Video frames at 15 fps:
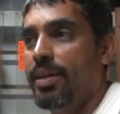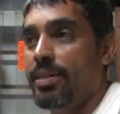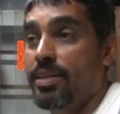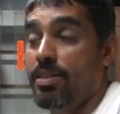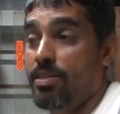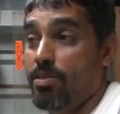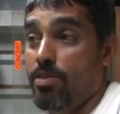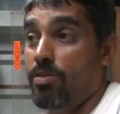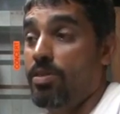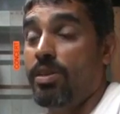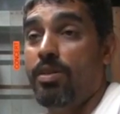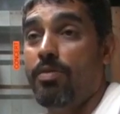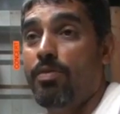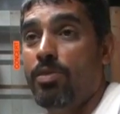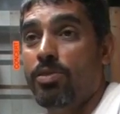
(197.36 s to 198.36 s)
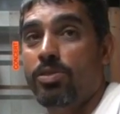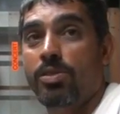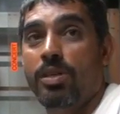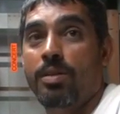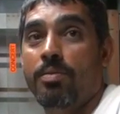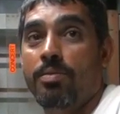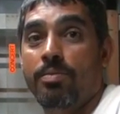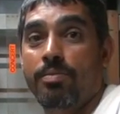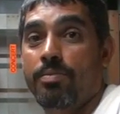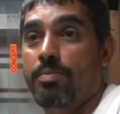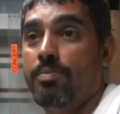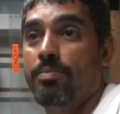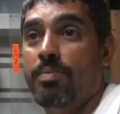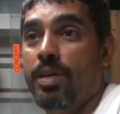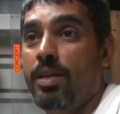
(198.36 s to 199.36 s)
and then third thing, of course, you can
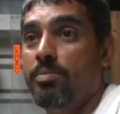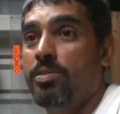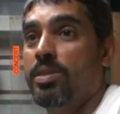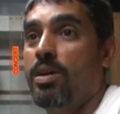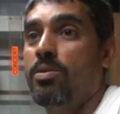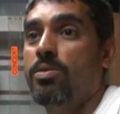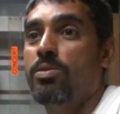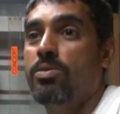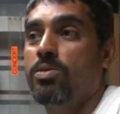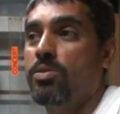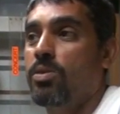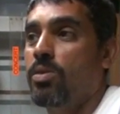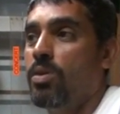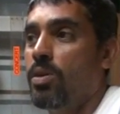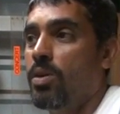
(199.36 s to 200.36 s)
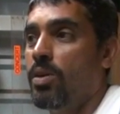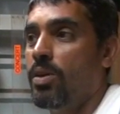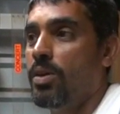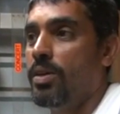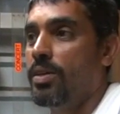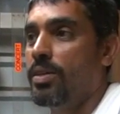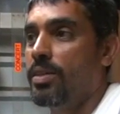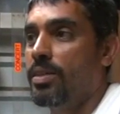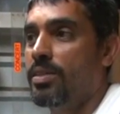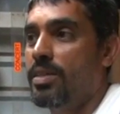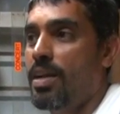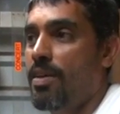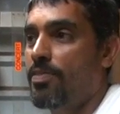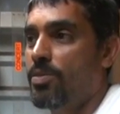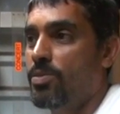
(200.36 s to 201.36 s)
make them sound good. So it
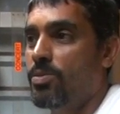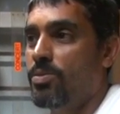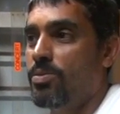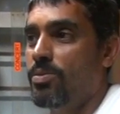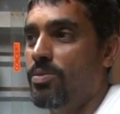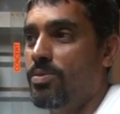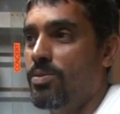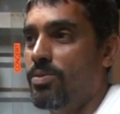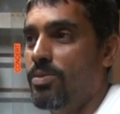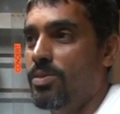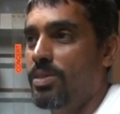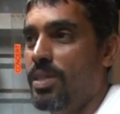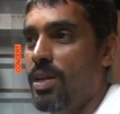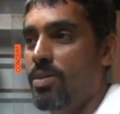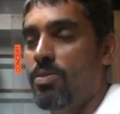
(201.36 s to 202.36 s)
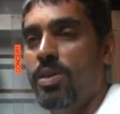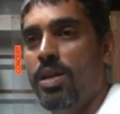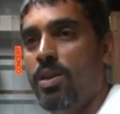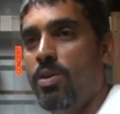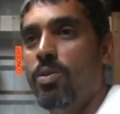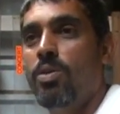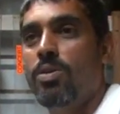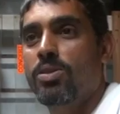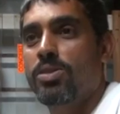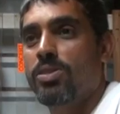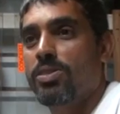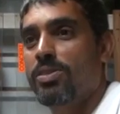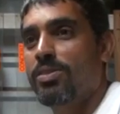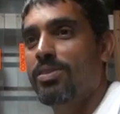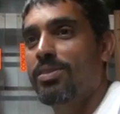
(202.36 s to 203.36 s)
doesn't have to. It's not only
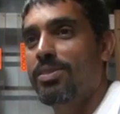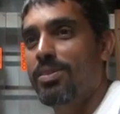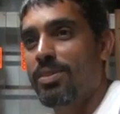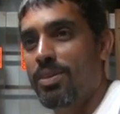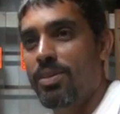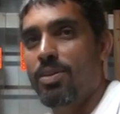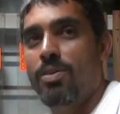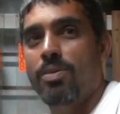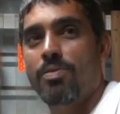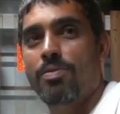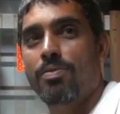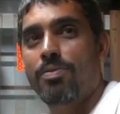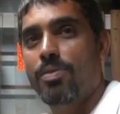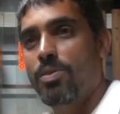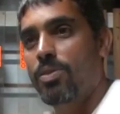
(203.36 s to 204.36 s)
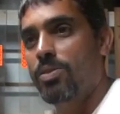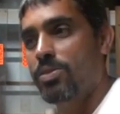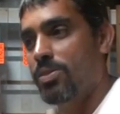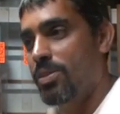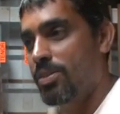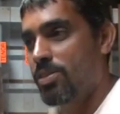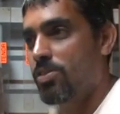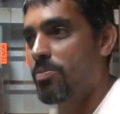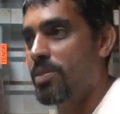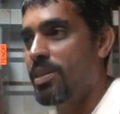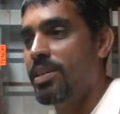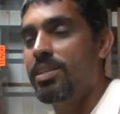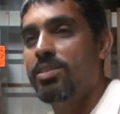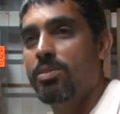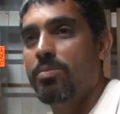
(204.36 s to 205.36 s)
looks. You know, of course, the instrument
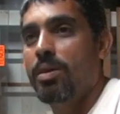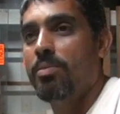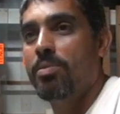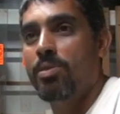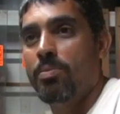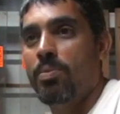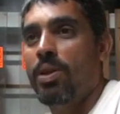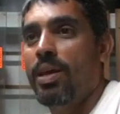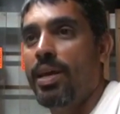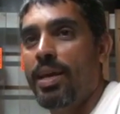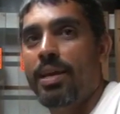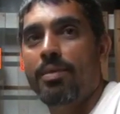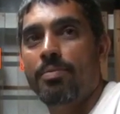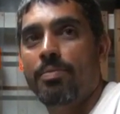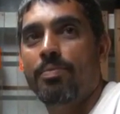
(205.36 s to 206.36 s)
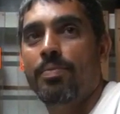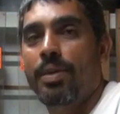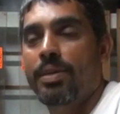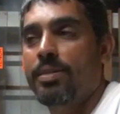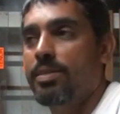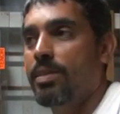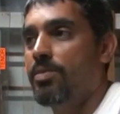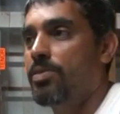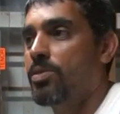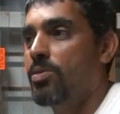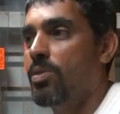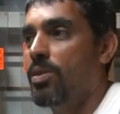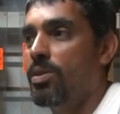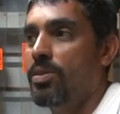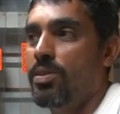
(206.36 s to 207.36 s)
needs to be able to play and stuff.
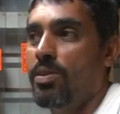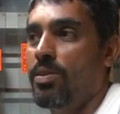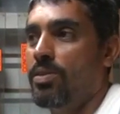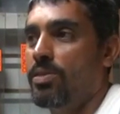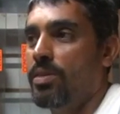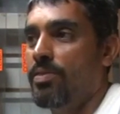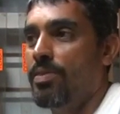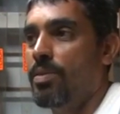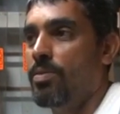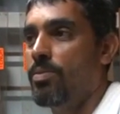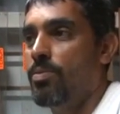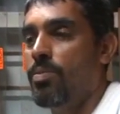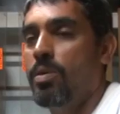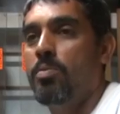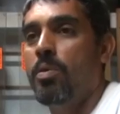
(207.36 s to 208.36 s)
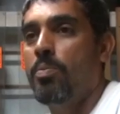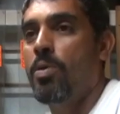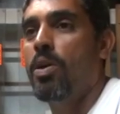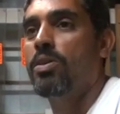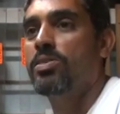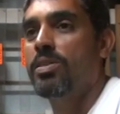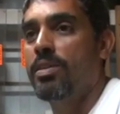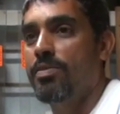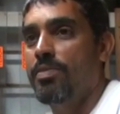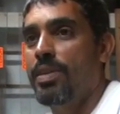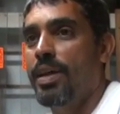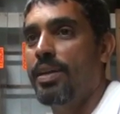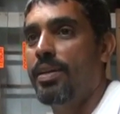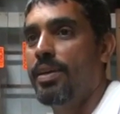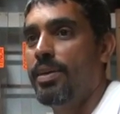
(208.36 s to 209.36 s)
So you know, it's even one more positive
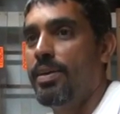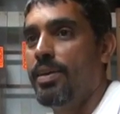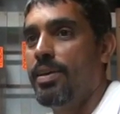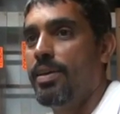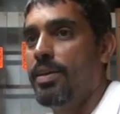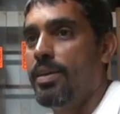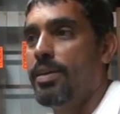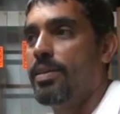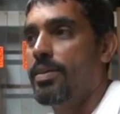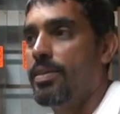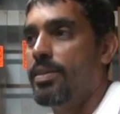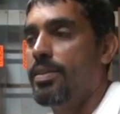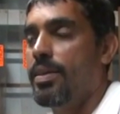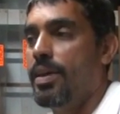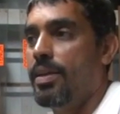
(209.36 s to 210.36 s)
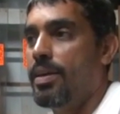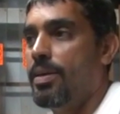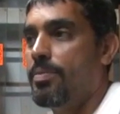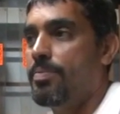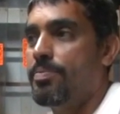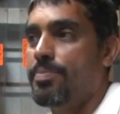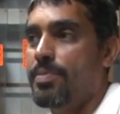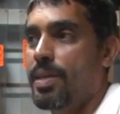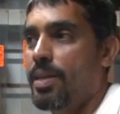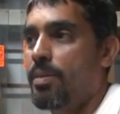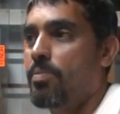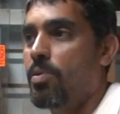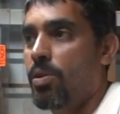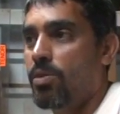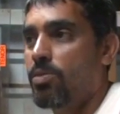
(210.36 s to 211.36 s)
that
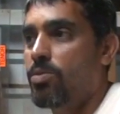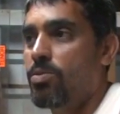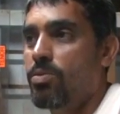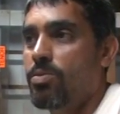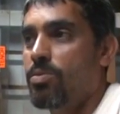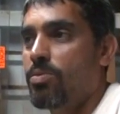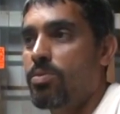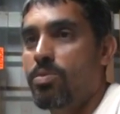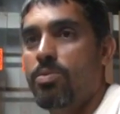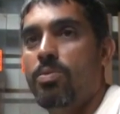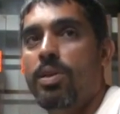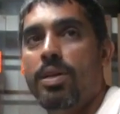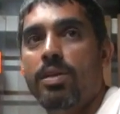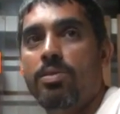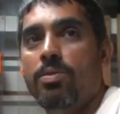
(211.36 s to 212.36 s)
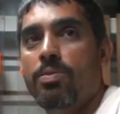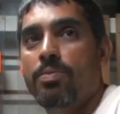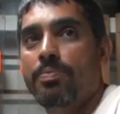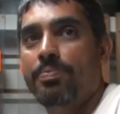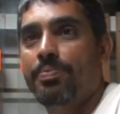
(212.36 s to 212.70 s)
I brought to what I do.